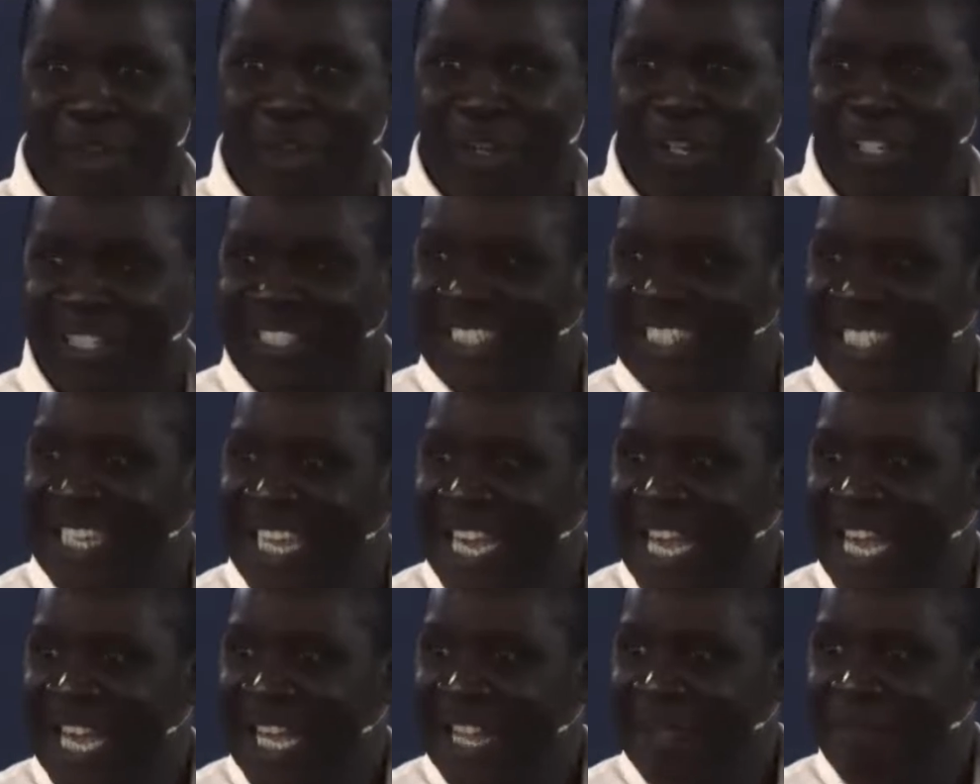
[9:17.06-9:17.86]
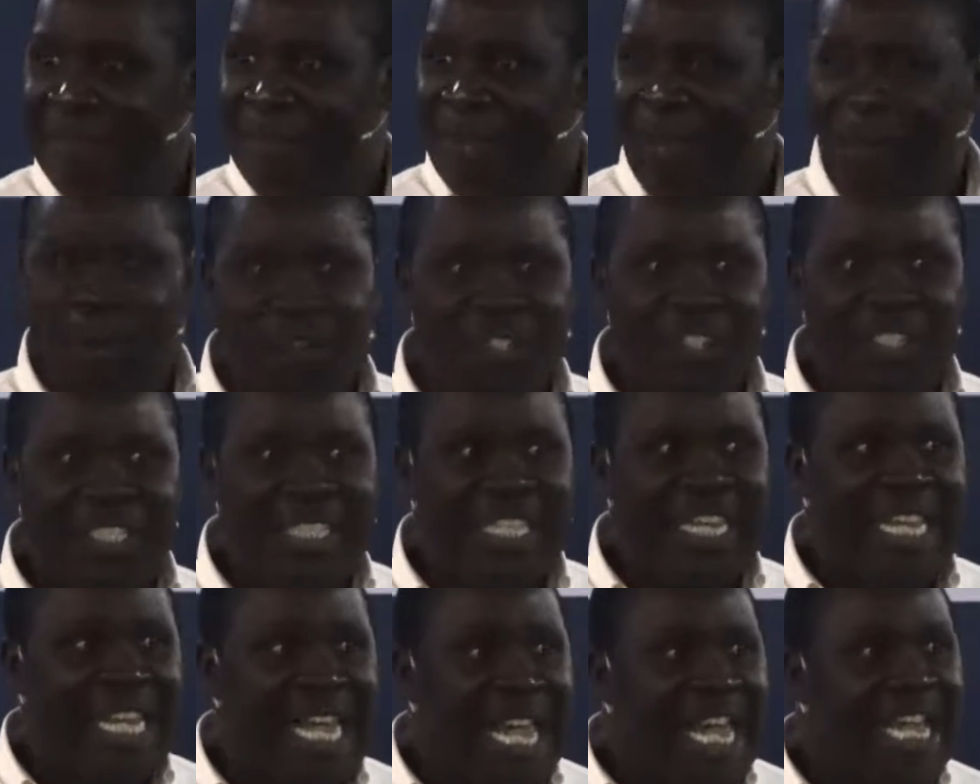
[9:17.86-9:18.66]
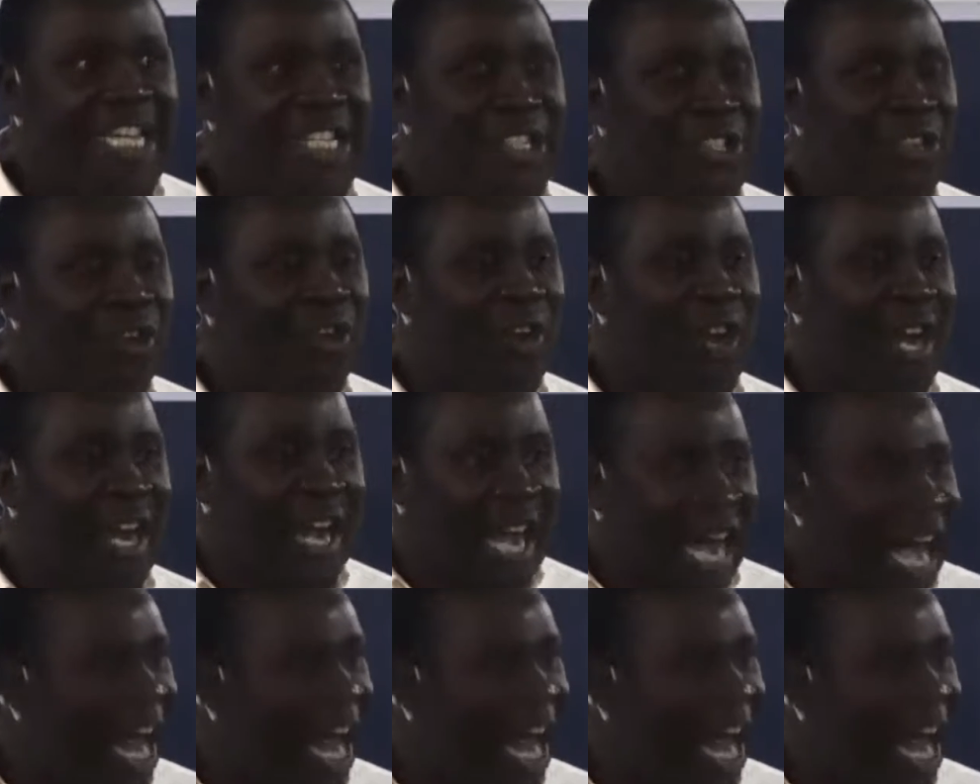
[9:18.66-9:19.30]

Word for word: because, because the angel